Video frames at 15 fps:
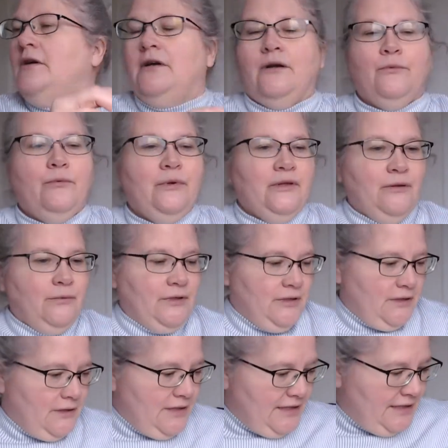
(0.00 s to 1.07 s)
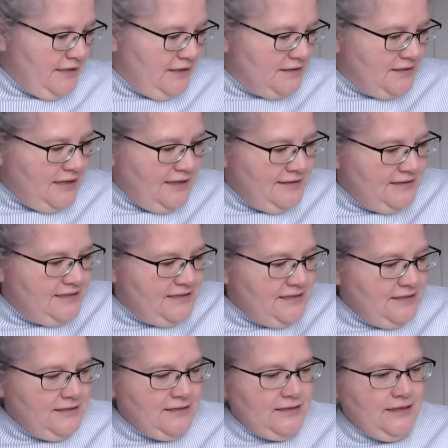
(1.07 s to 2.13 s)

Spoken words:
Really like it. I did